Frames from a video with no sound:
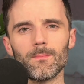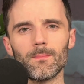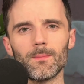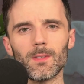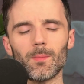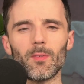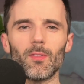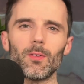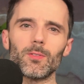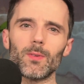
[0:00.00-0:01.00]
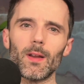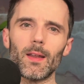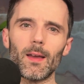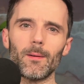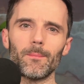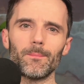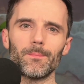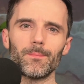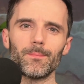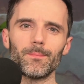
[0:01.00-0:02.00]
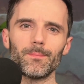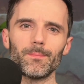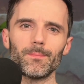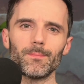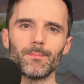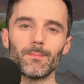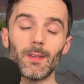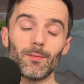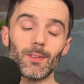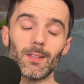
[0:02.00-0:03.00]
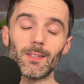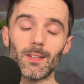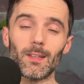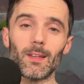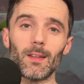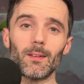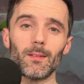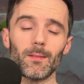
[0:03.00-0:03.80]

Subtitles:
some of those right now. Definitely still in it.